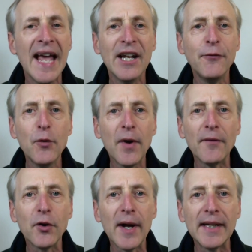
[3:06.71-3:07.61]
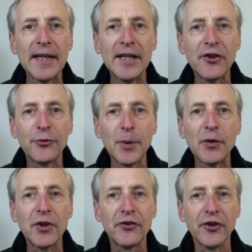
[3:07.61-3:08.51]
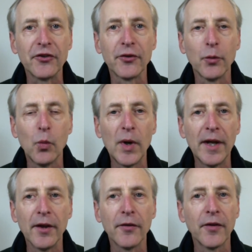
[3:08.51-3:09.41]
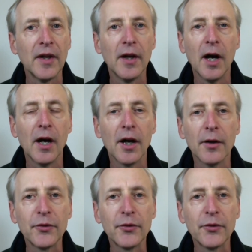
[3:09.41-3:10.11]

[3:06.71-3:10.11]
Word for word: And if you've ever had any experiences with uh,